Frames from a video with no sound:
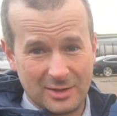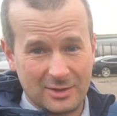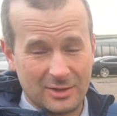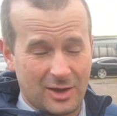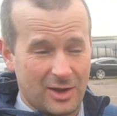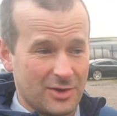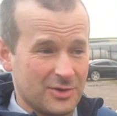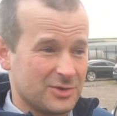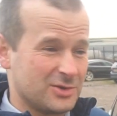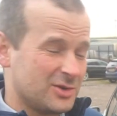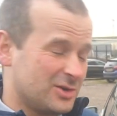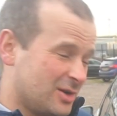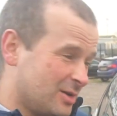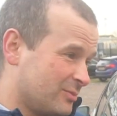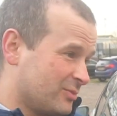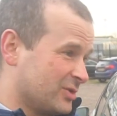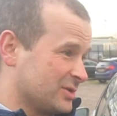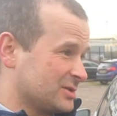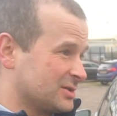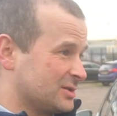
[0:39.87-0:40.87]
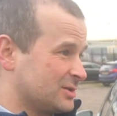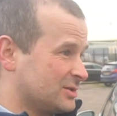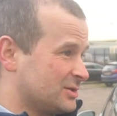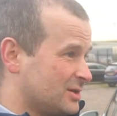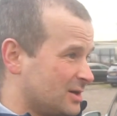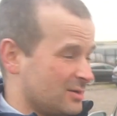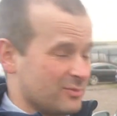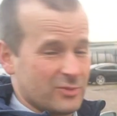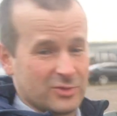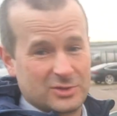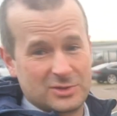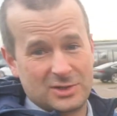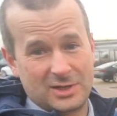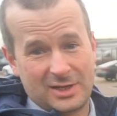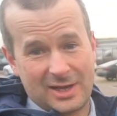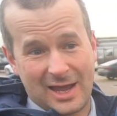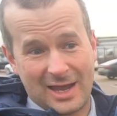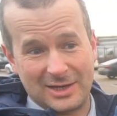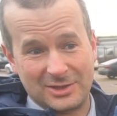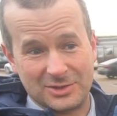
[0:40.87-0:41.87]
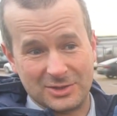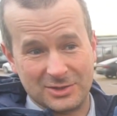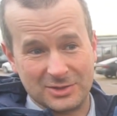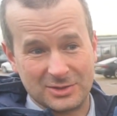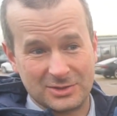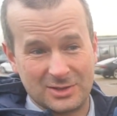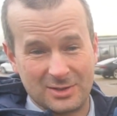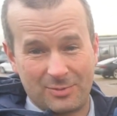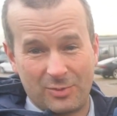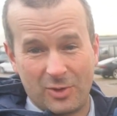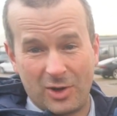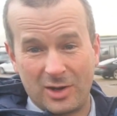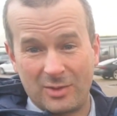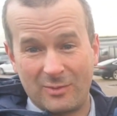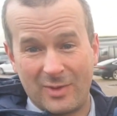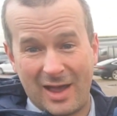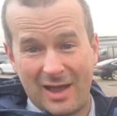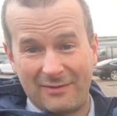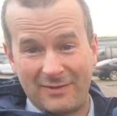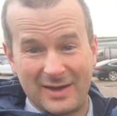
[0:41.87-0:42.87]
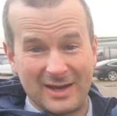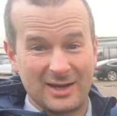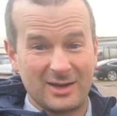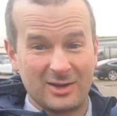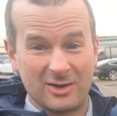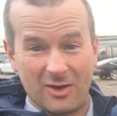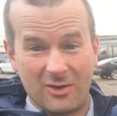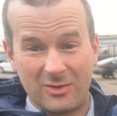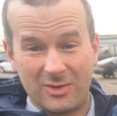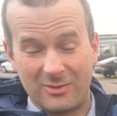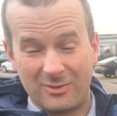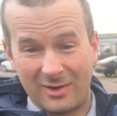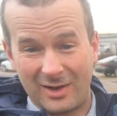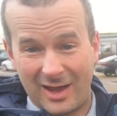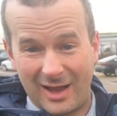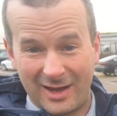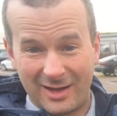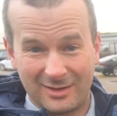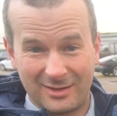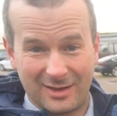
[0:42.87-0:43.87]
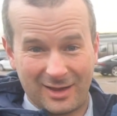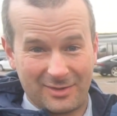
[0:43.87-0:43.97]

on numerous occasions, to the point where if I didn't go, they were like,